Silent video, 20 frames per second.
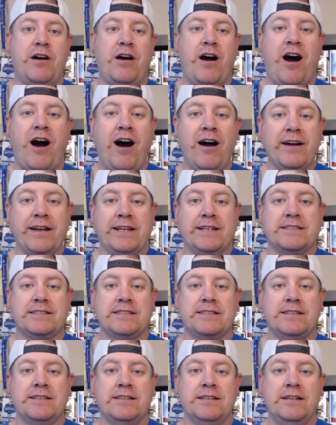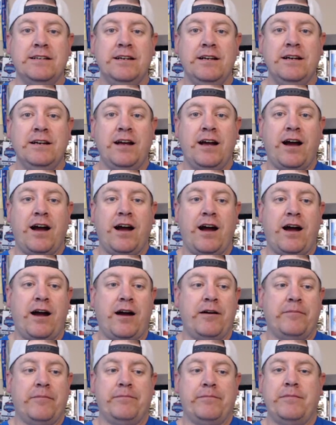August.
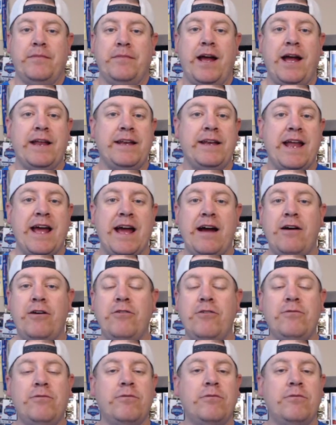And now